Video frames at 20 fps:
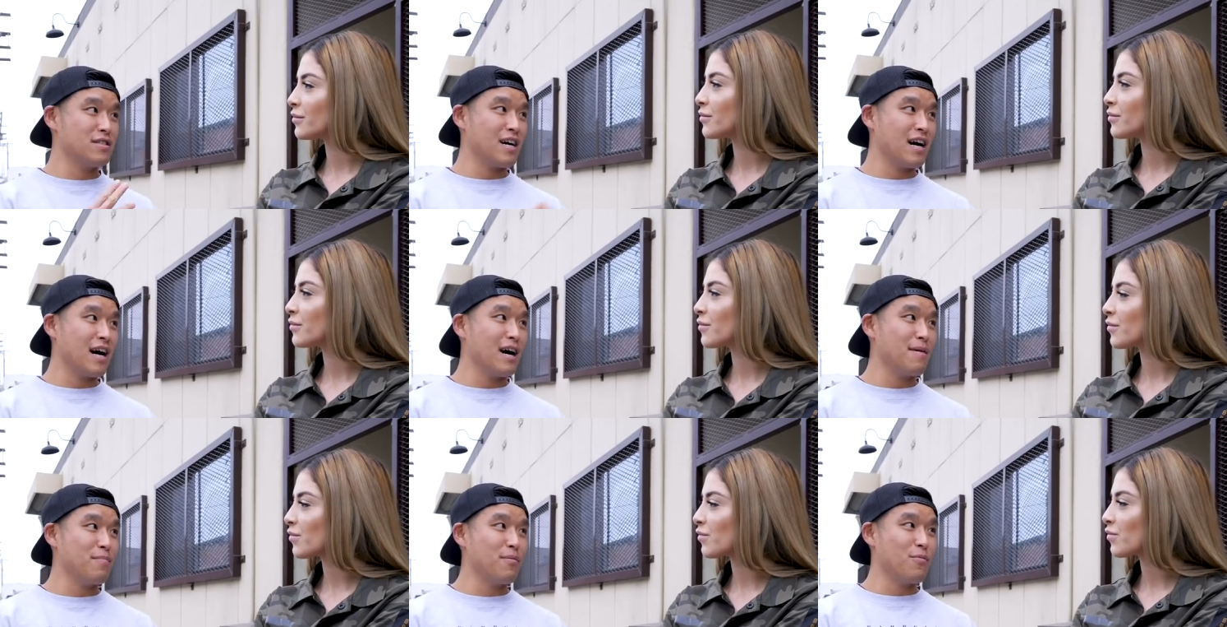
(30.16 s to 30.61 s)

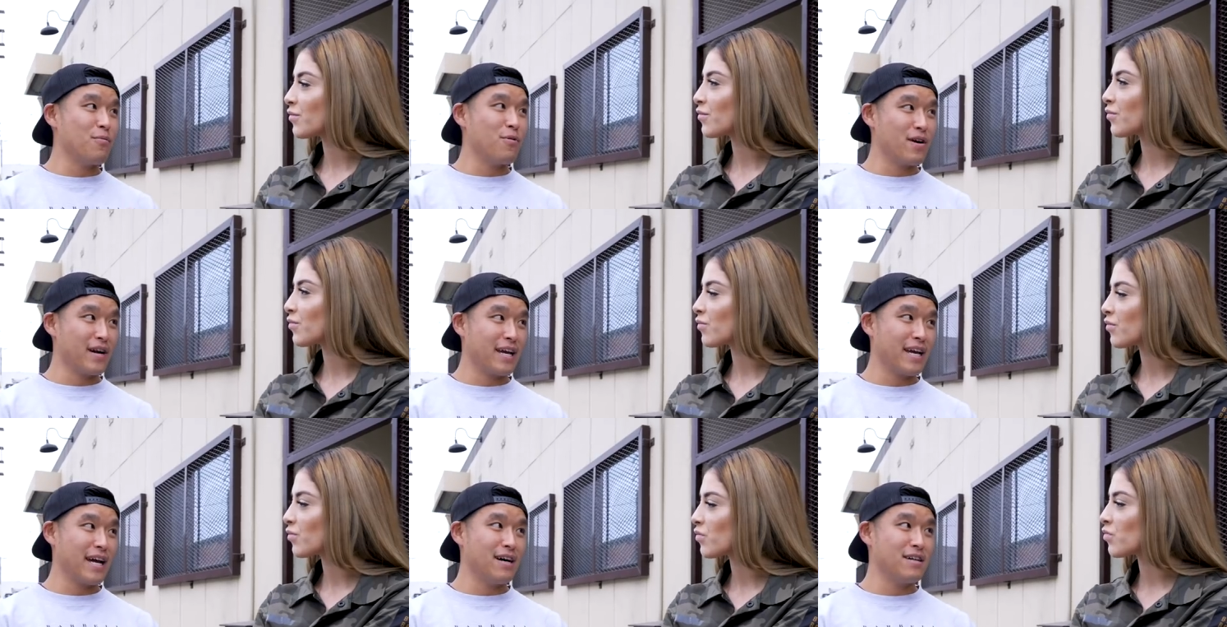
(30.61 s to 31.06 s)
Speaker 1: top
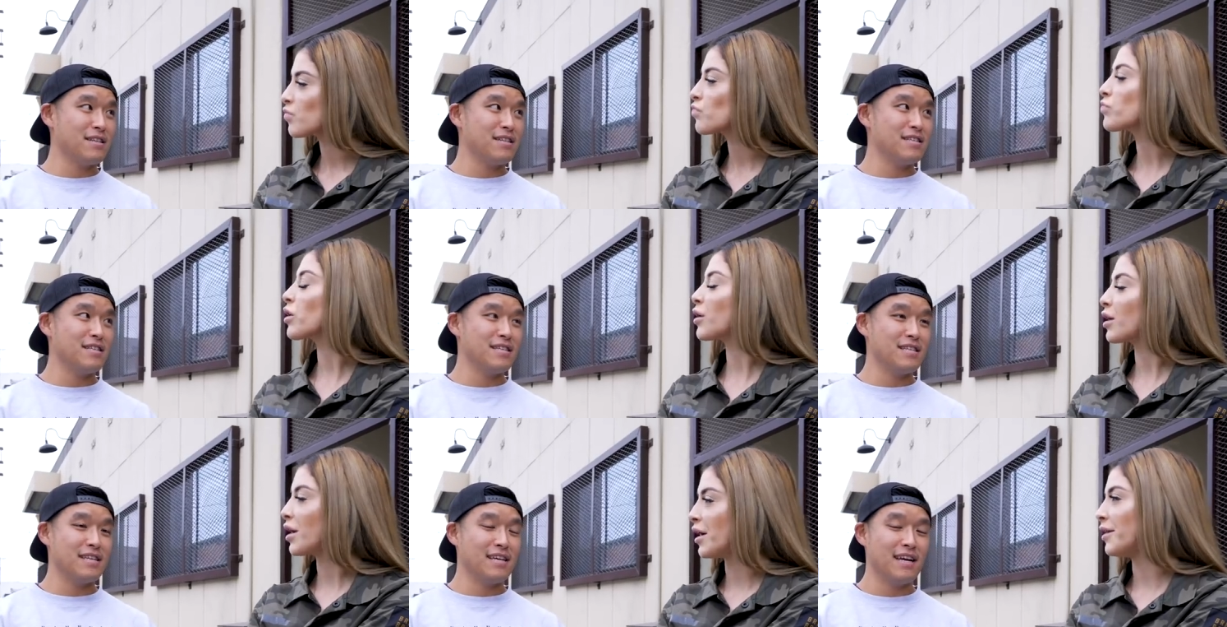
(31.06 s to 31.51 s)

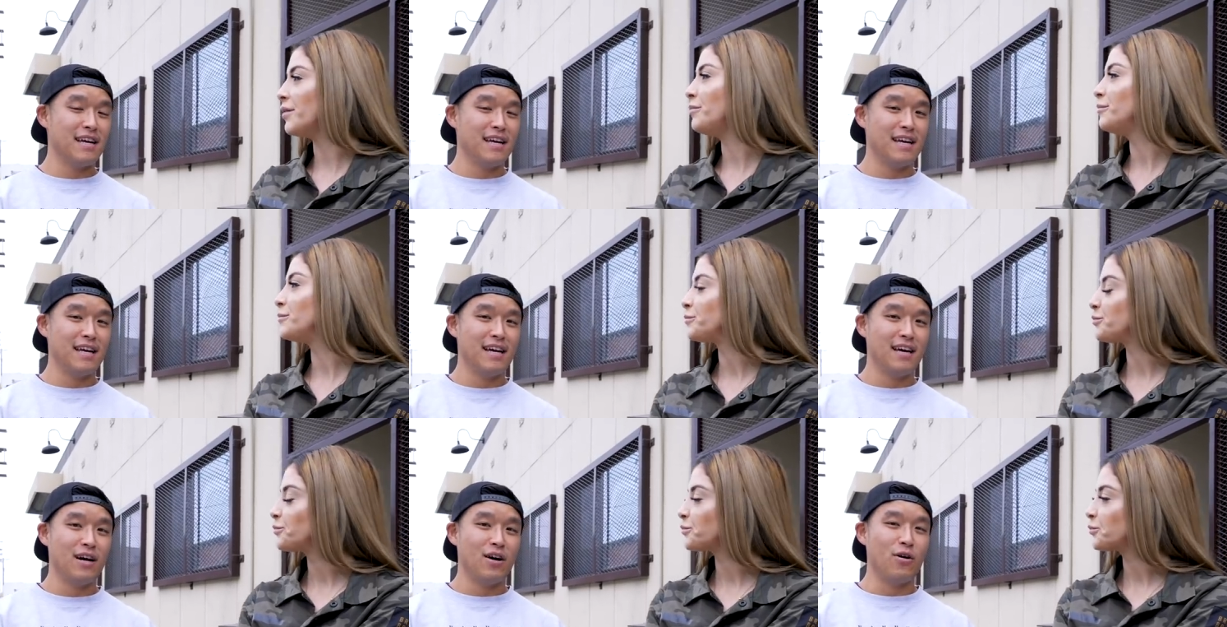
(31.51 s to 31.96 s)
workouts. Okay.
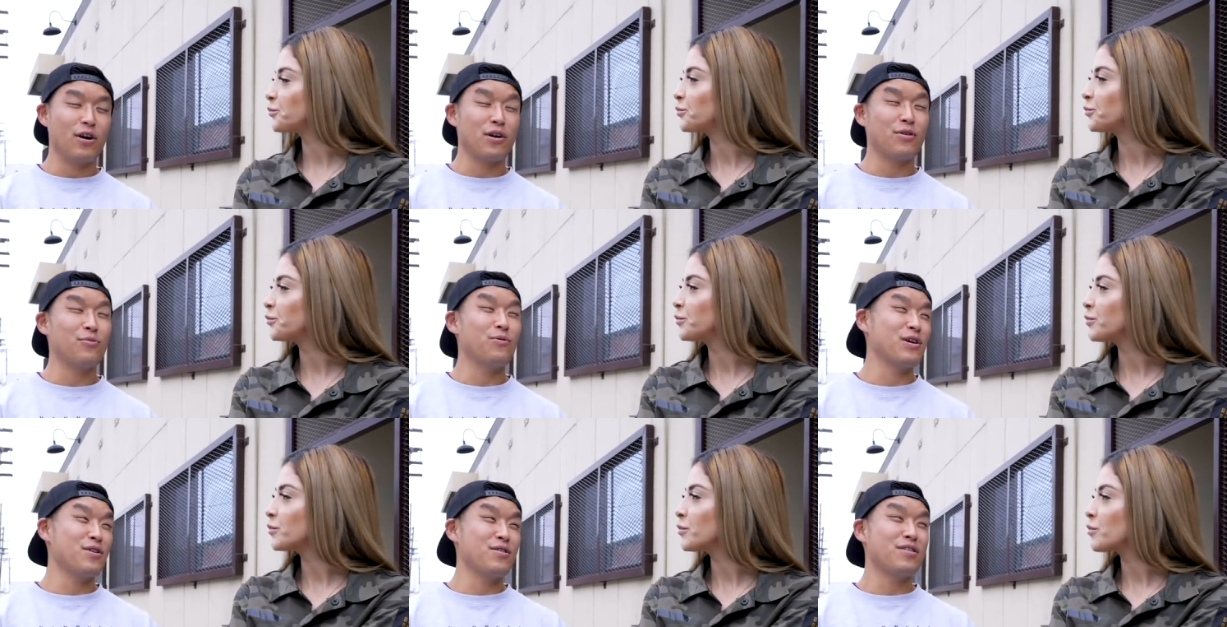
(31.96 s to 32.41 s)
Or
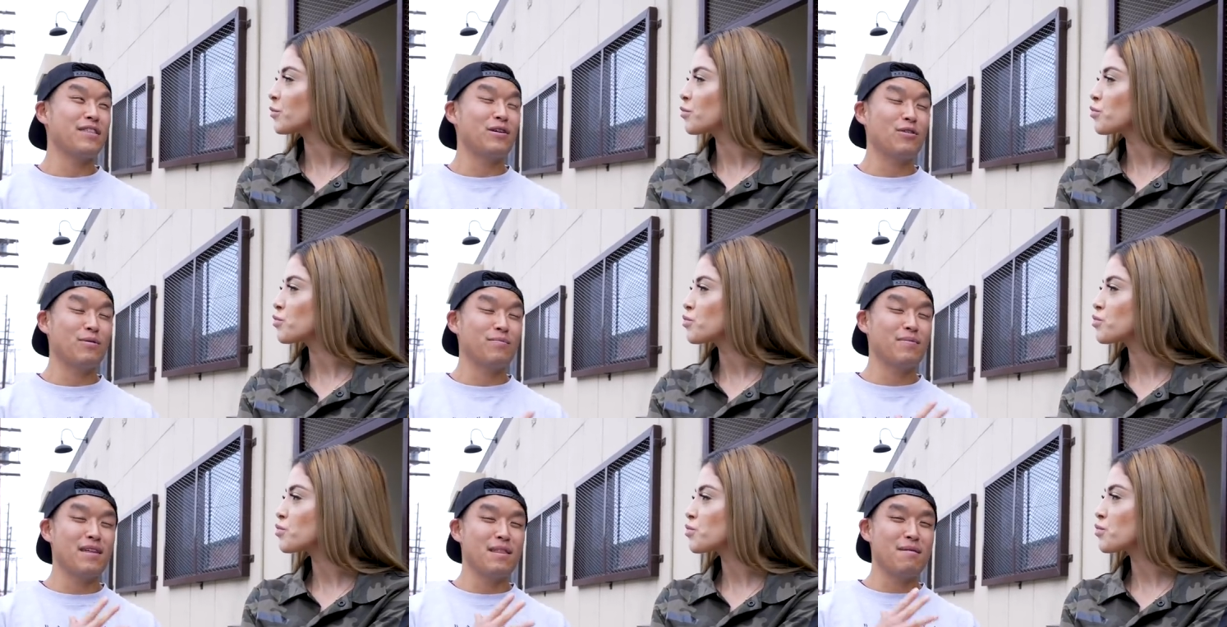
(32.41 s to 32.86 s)
what you think
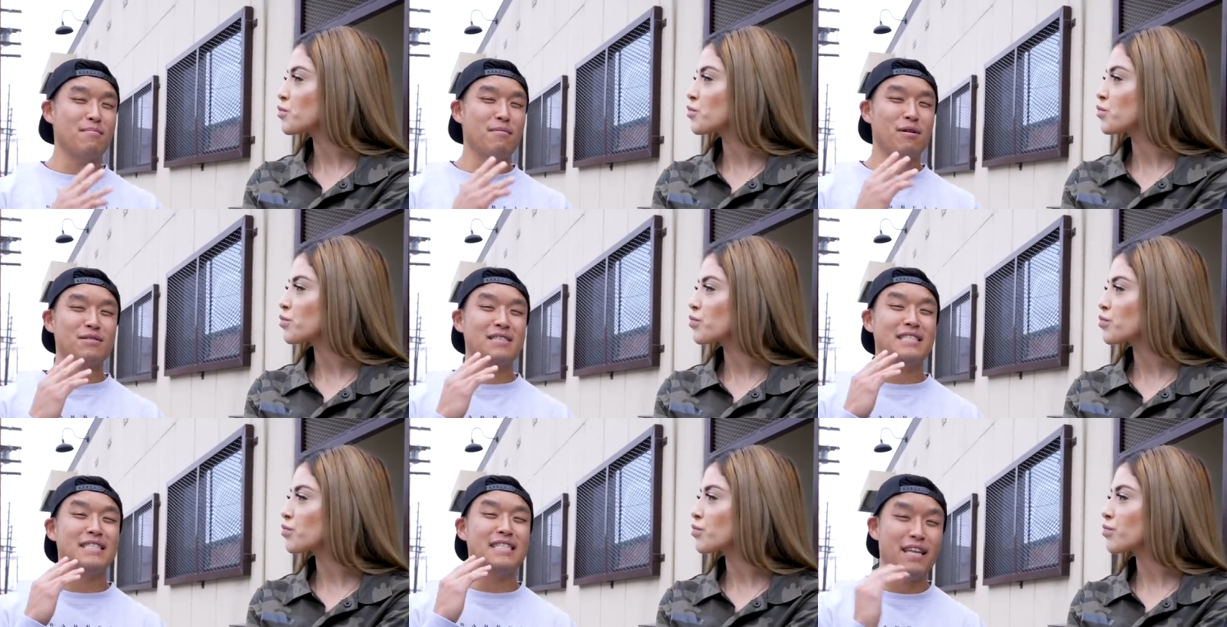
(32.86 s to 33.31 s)
would be the
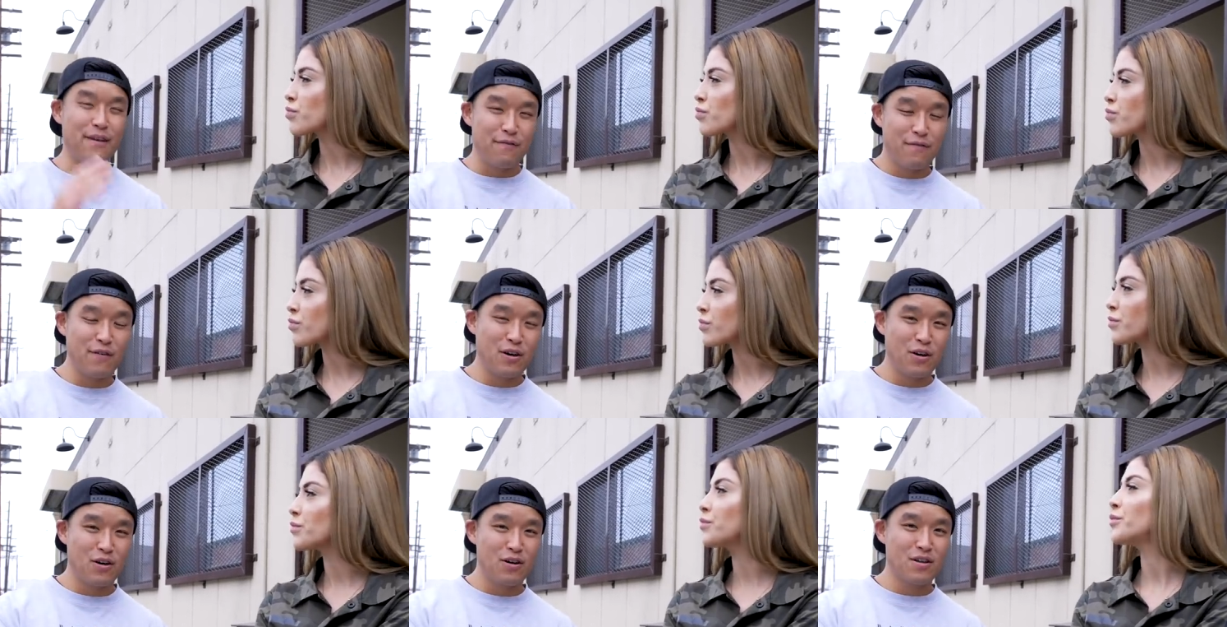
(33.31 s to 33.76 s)
most
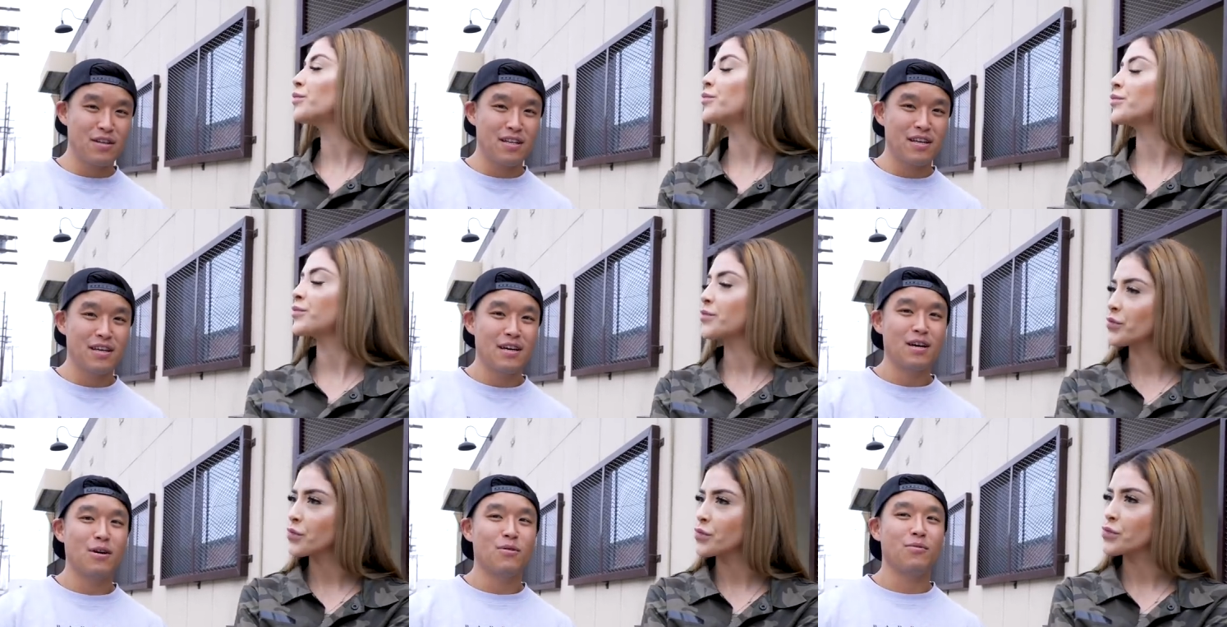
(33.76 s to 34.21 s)
difficult
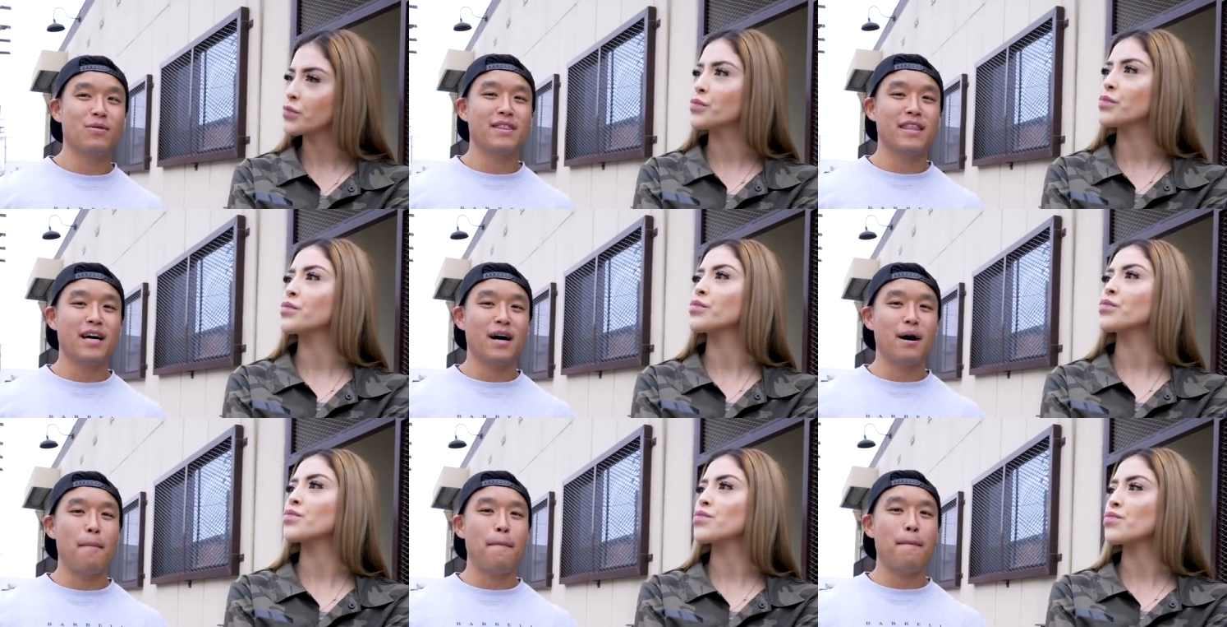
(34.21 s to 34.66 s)

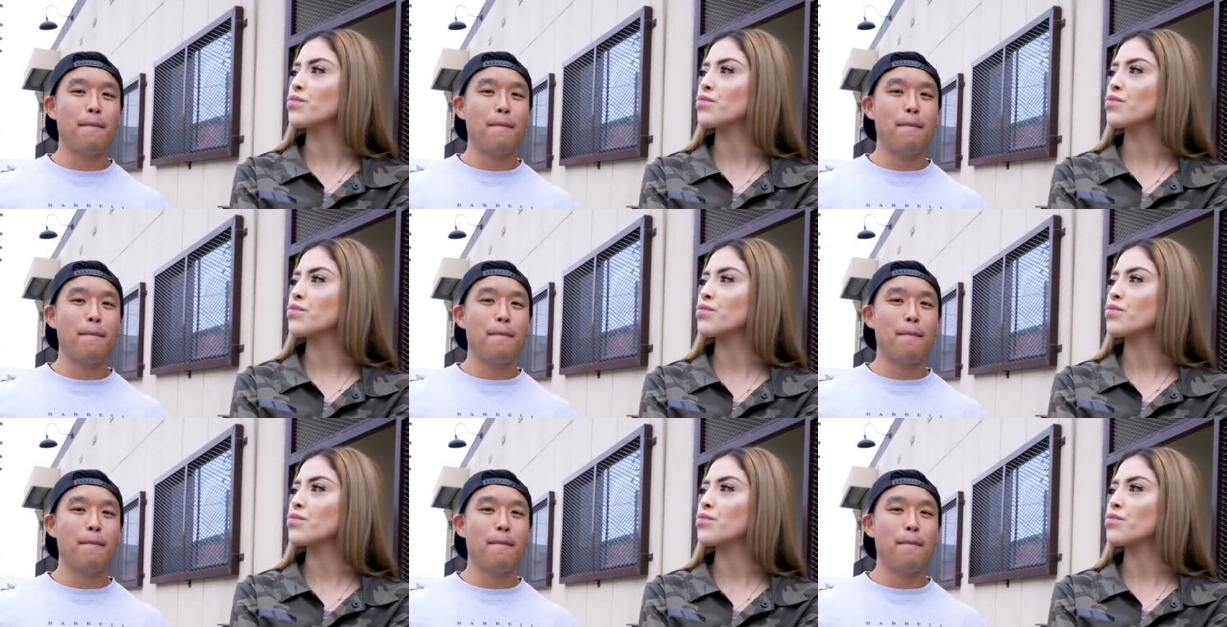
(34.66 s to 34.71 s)
without